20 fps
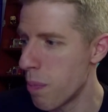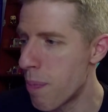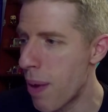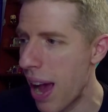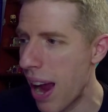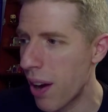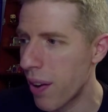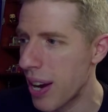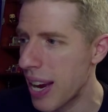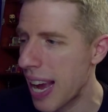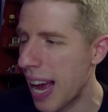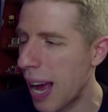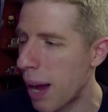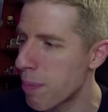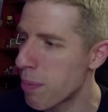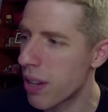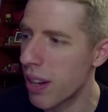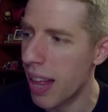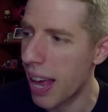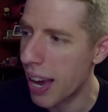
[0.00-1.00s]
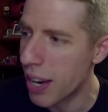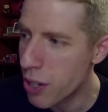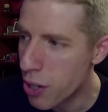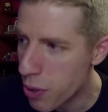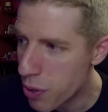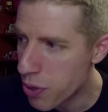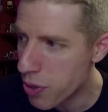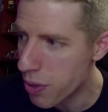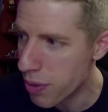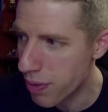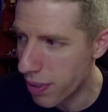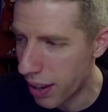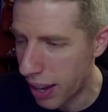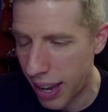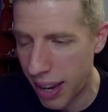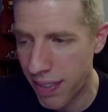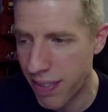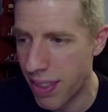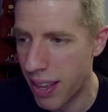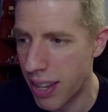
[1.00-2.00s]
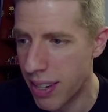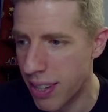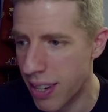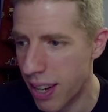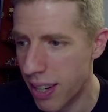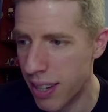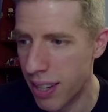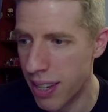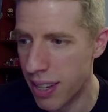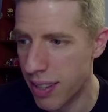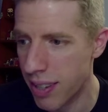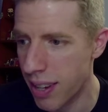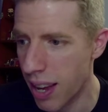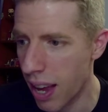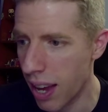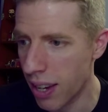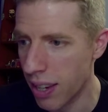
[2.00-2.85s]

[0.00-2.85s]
Barry, I'm glad you survived that deadly attack.